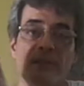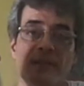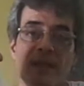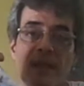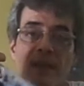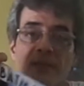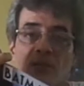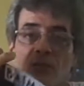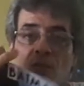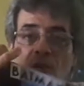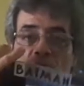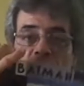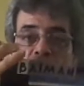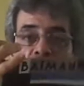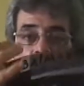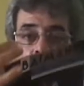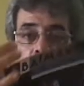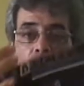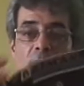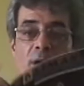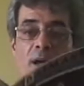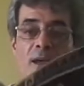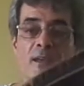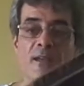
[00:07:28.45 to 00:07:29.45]
then goes
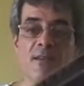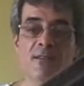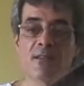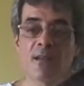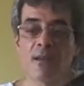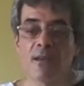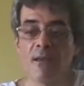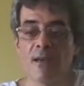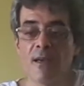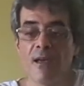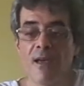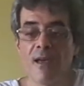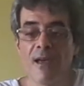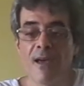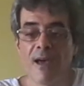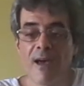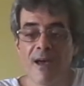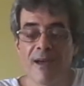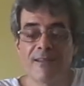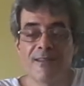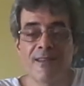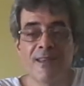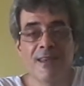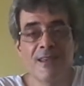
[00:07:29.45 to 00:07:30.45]
home and his
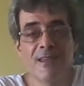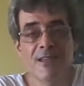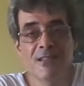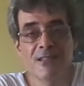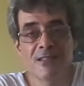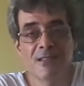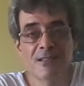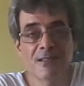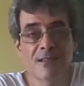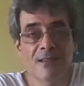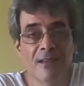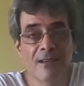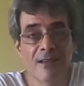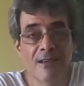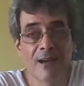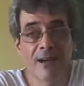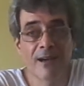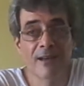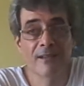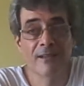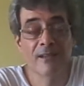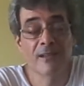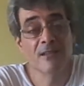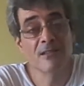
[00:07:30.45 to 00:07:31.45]

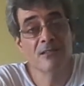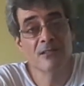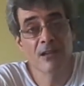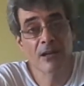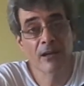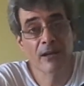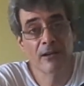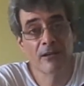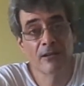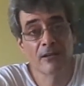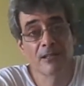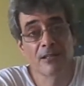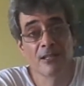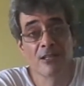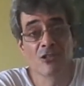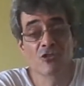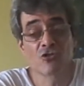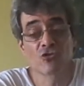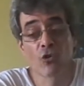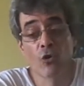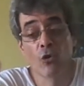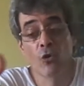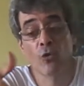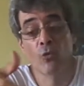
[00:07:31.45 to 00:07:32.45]
hair
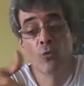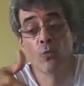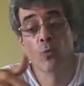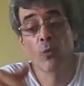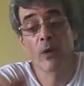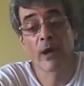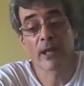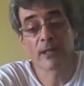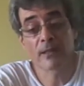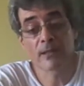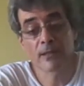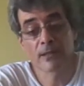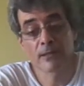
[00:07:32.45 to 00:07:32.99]
is all wet.